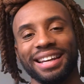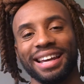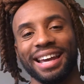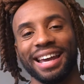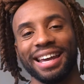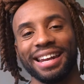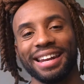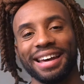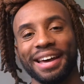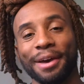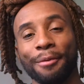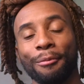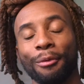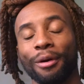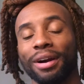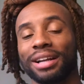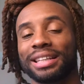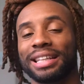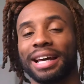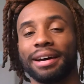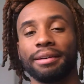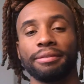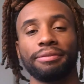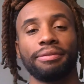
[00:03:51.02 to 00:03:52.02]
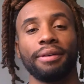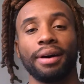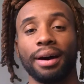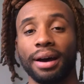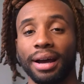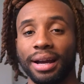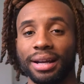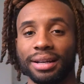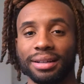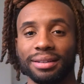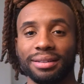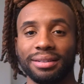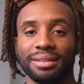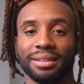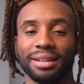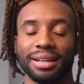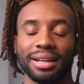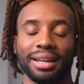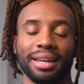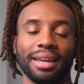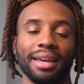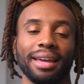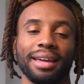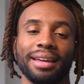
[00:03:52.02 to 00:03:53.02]
And uh, it worked out fine.
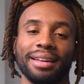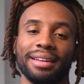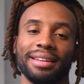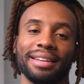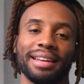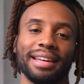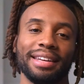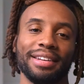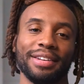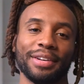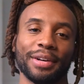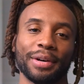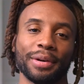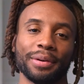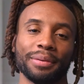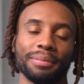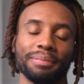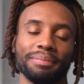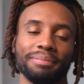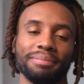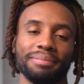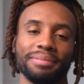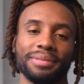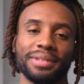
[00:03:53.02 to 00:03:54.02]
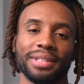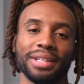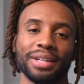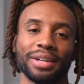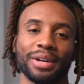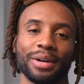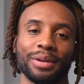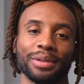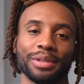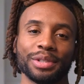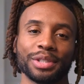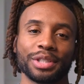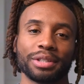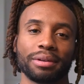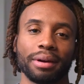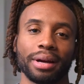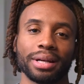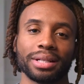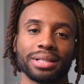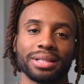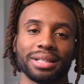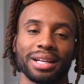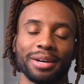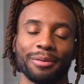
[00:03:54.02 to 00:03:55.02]
Again, you know, to your own
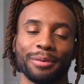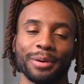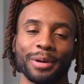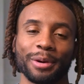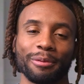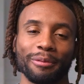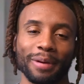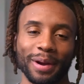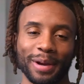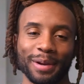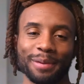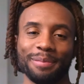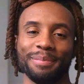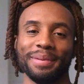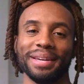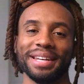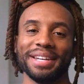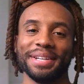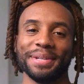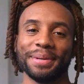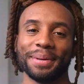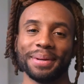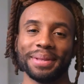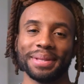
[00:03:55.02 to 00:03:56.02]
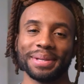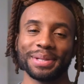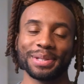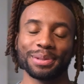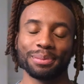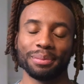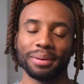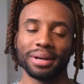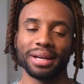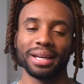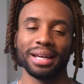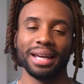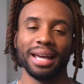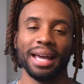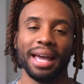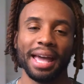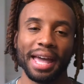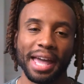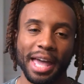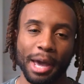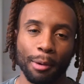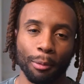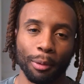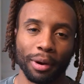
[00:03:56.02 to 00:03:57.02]
discretion, I wouldn't recommend doing this, but
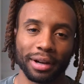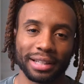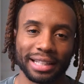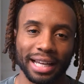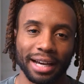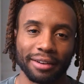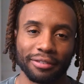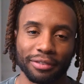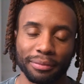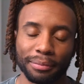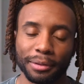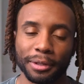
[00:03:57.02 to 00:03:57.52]
it worked out for